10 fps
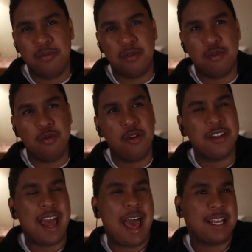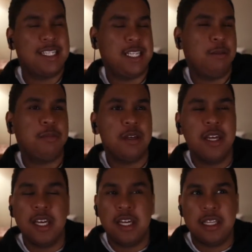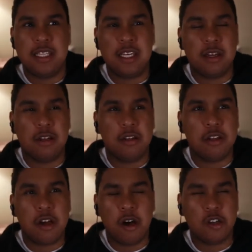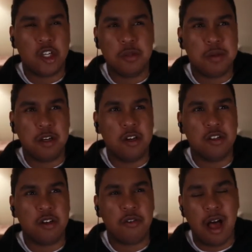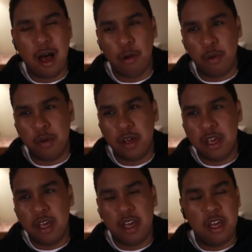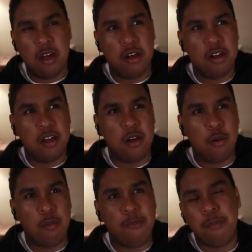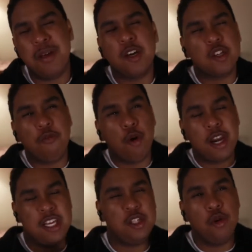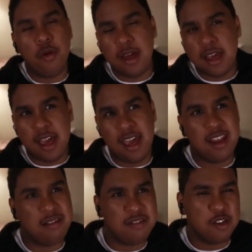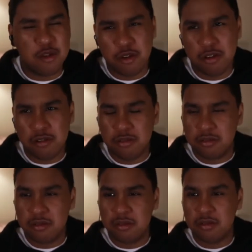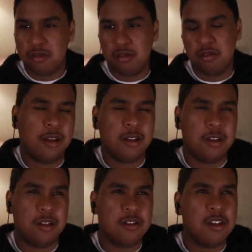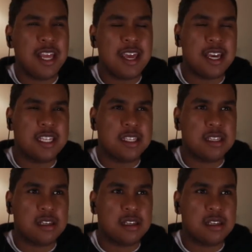don't accept the dog just because of how, because of what he's doing, and you know. The thing is,